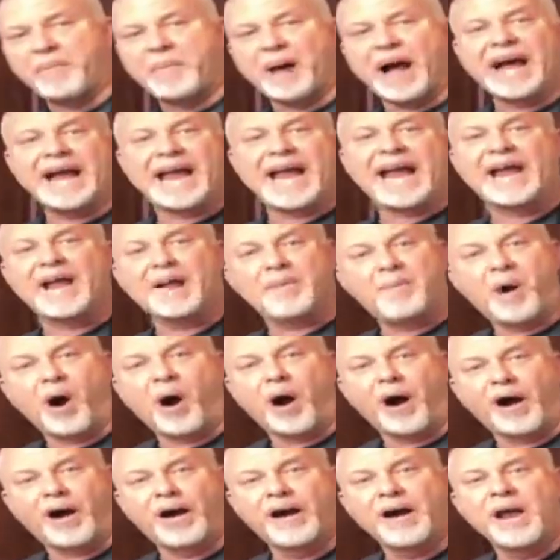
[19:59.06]
paella
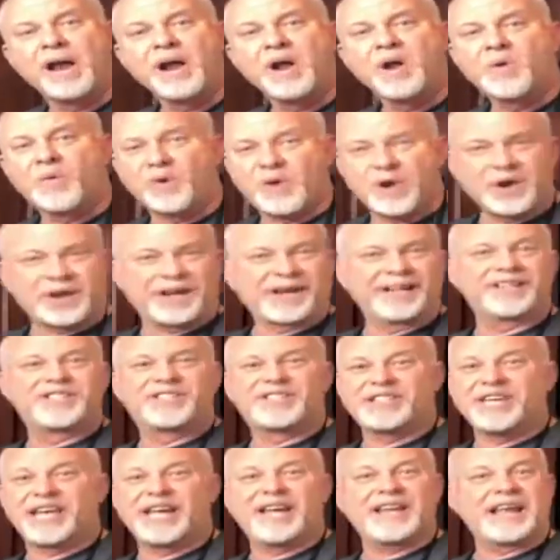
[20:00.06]
bar where you can
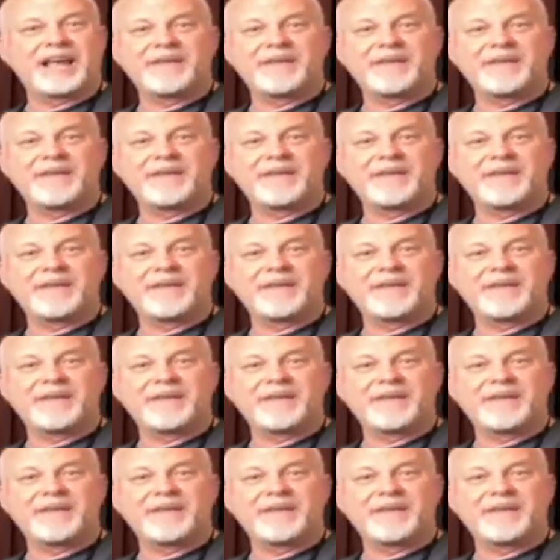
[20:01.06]
sit